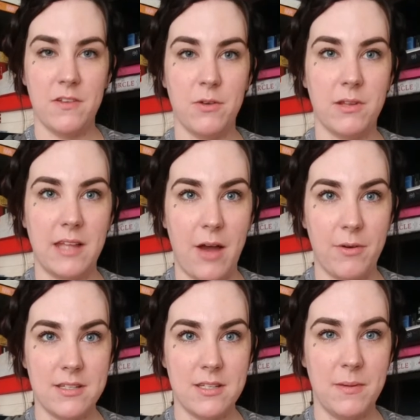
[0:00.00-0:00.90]
you allow
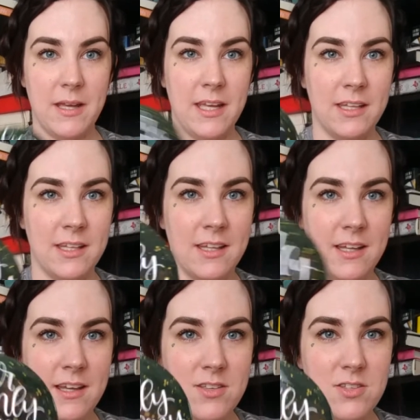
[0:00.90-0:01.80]
it to be.
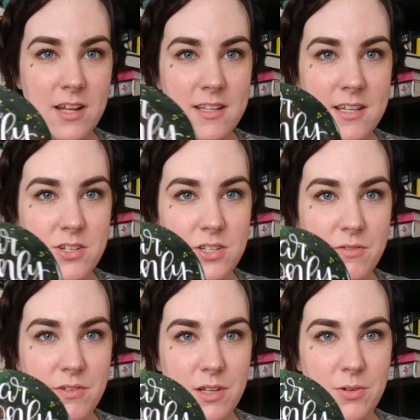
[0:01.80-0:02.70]
So that's actually
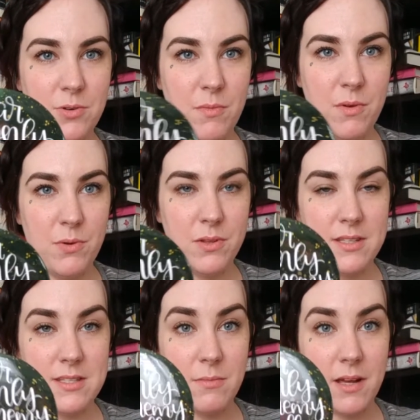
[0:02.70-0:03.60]
really cool. I'm going to put
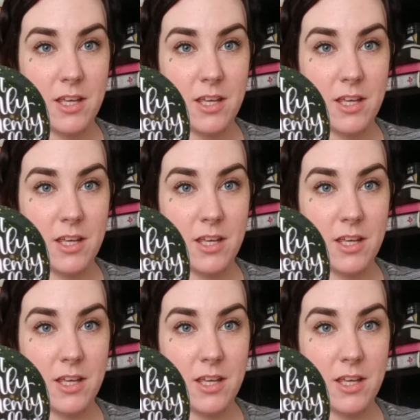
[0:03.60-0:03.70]
this in my